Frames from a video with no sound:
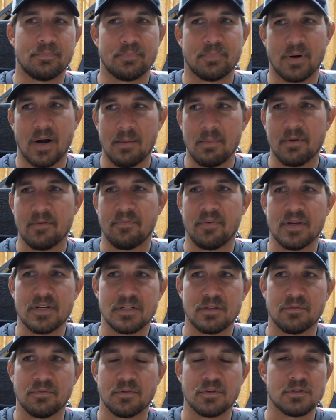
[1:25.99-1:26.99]
probably
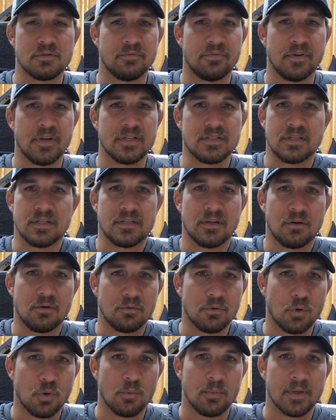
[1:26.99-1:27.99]
fishing for some fish that
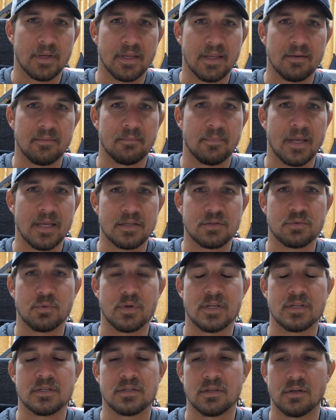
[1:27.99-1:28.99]
don't normally get messed
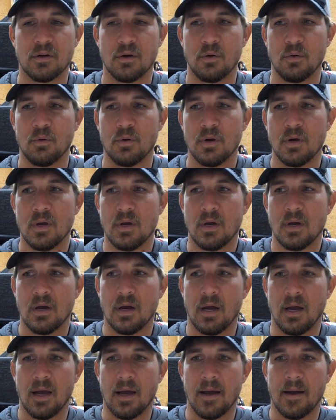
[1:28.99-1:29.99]
with. So
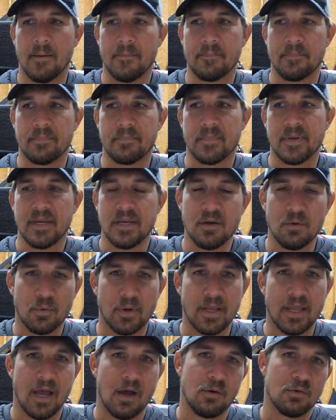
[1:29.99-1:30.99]
but
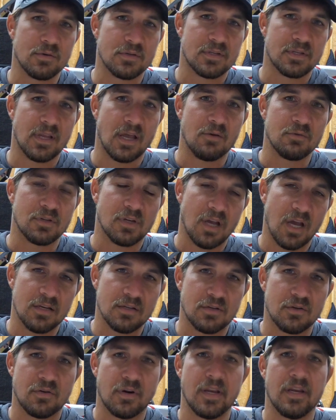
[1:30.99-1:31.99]
anyway, I was
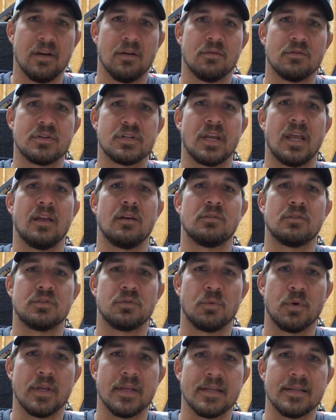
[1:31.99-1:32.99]
concentrating on channel
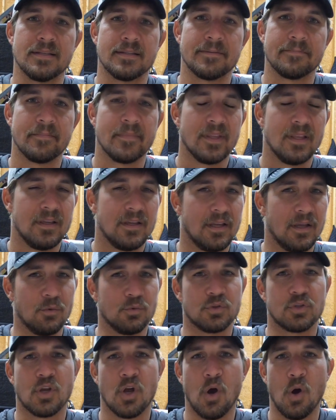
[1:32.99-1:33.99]
swings. It
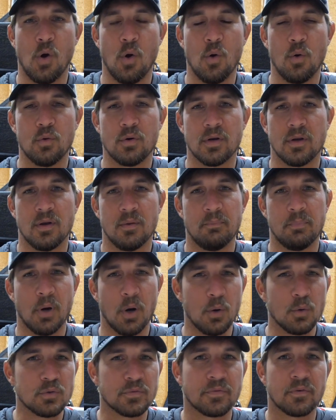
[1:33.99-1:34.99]
was cold,
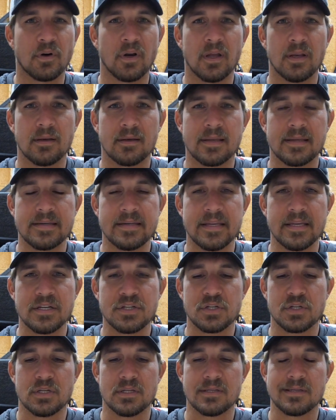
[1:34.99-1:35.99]
post front
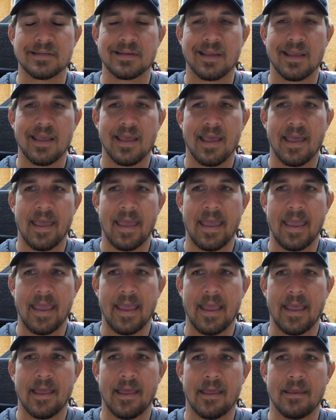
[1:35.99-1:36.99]
conditions,
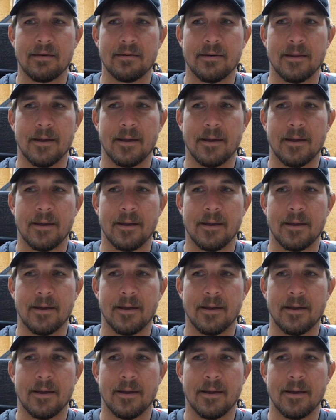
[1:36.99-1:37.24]
and